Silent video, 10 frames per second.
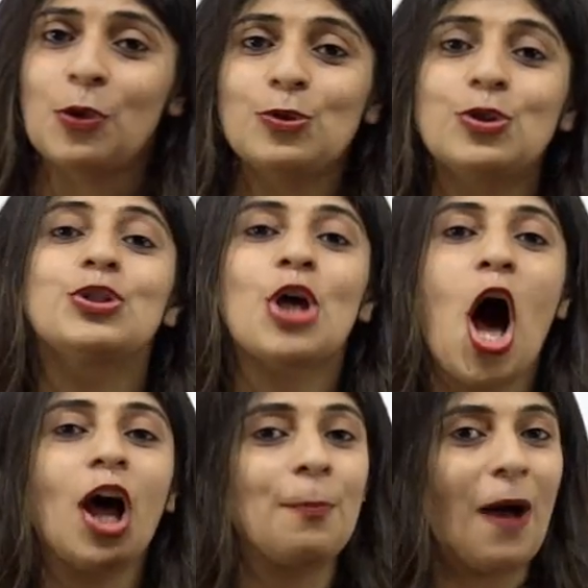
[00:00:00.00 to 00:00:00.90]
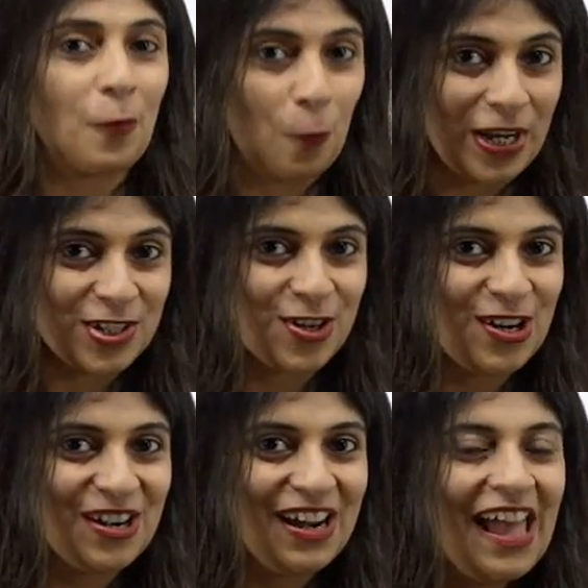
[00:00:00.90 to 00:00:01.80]
you to talk about
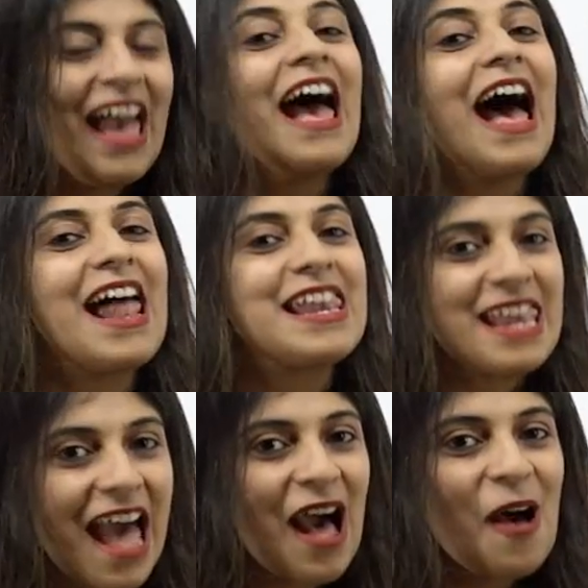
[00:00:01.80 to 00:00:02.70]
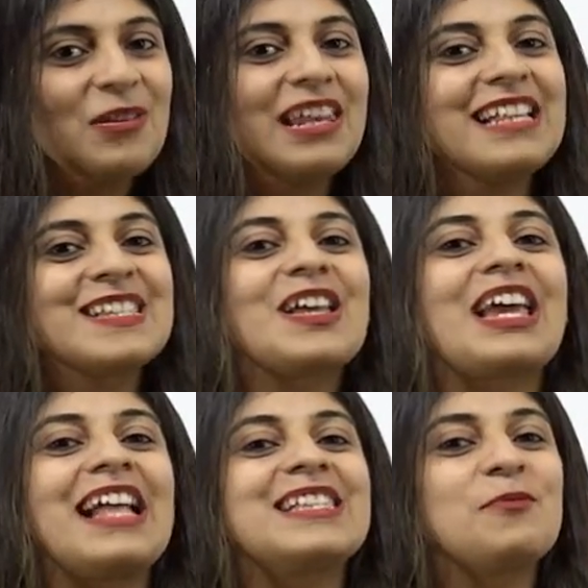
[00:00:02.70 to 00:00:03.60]
winter. And now let's
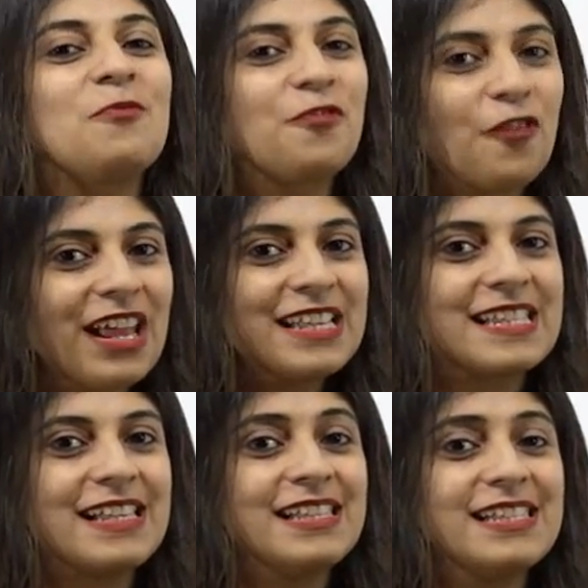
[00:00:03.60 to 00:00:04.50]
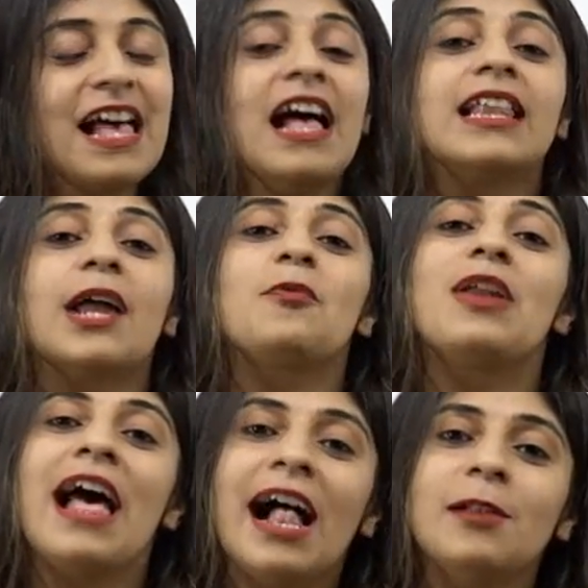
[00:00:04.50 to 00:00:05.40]
look at some phrases that
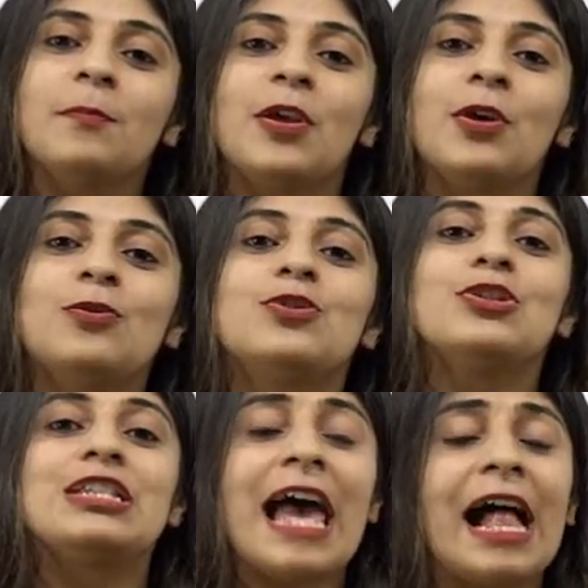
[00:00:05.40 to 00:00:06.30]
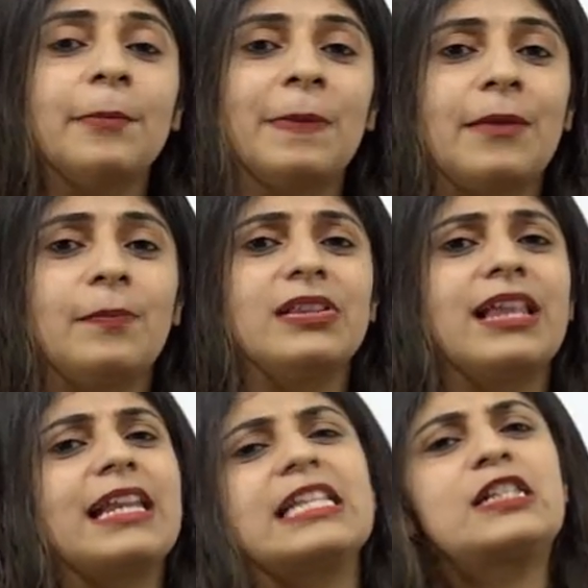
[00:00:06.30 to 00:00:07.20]
would help you to tell people
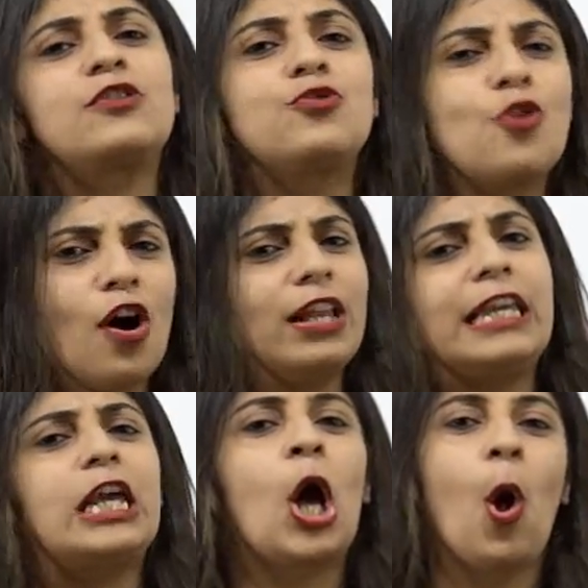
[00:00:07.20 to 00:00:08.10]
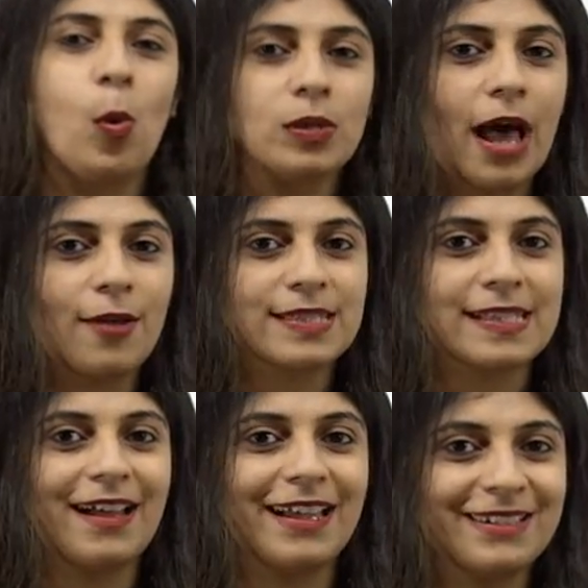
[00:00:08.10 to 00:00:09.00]
that it's really cold
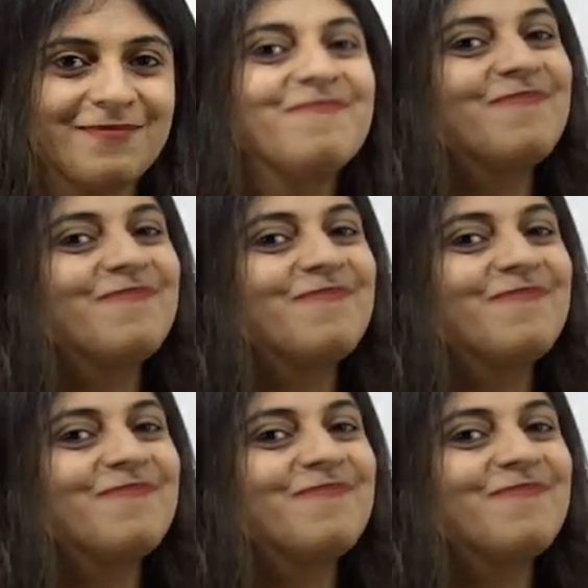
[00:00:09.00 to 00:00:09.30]
outside.